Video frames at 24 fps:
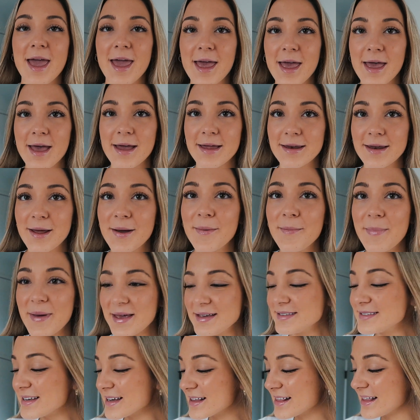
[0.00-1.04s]
And
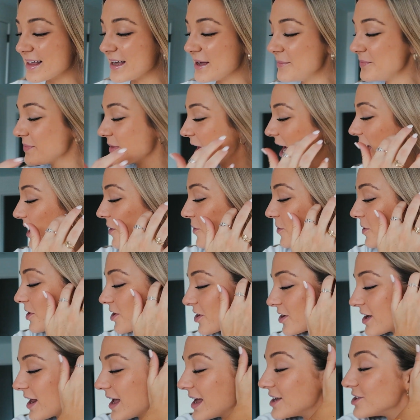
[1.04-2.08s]
basically, I
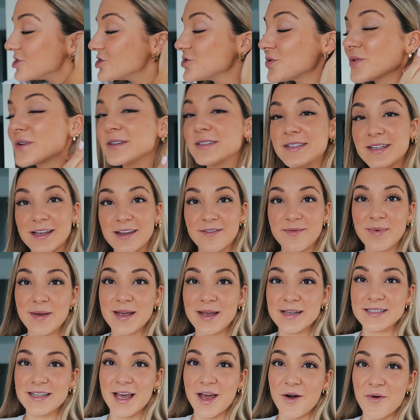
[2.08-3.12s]
ordered it in short sleeve
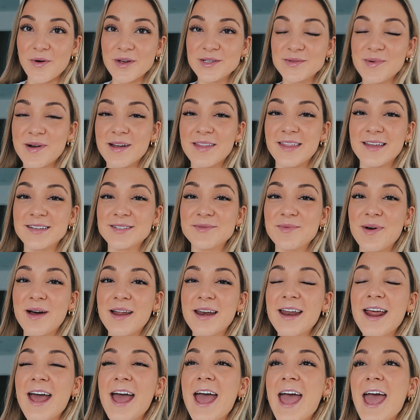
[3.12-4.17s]
because I always wear this
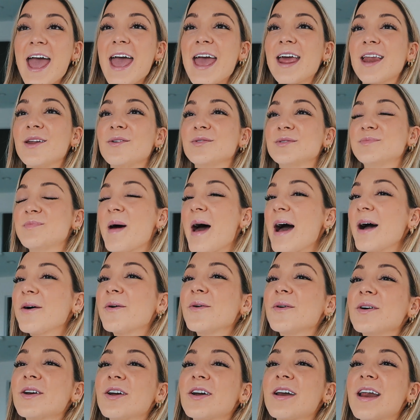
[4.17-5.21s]
one. And it was back
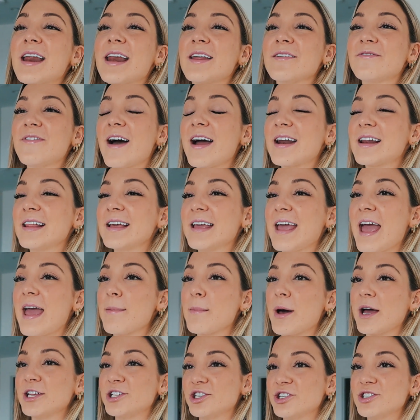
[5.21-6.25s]
ordered and it finally
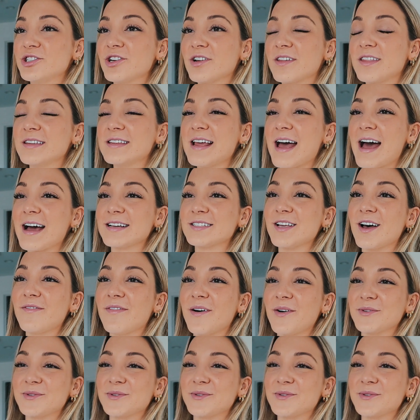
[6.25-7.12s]
came. I just took the tags up.